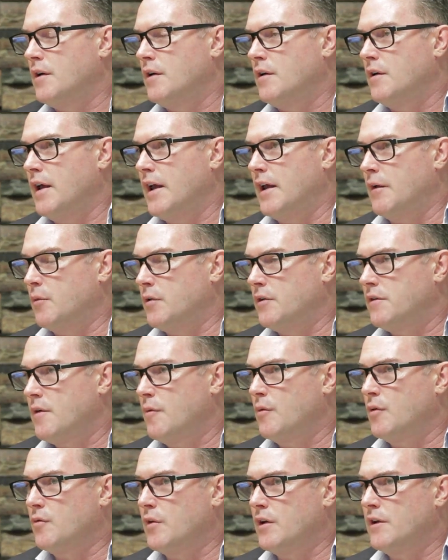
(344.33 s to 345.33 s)
And when
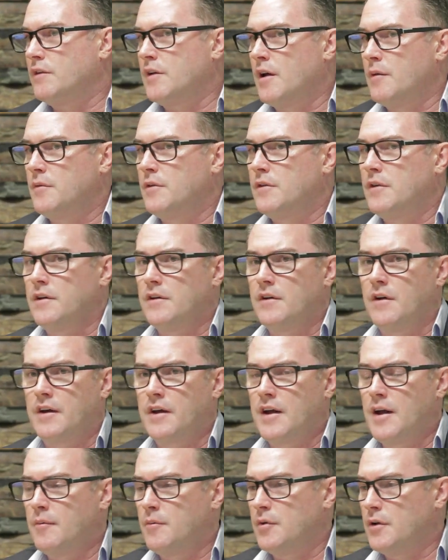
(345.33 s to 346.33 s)
someone rings up and says, I
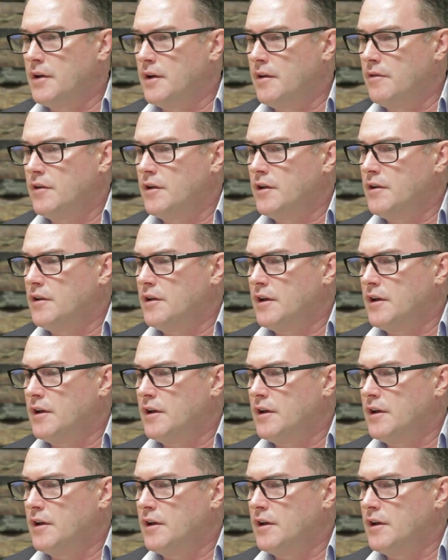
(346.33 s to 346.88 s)
can't believe it,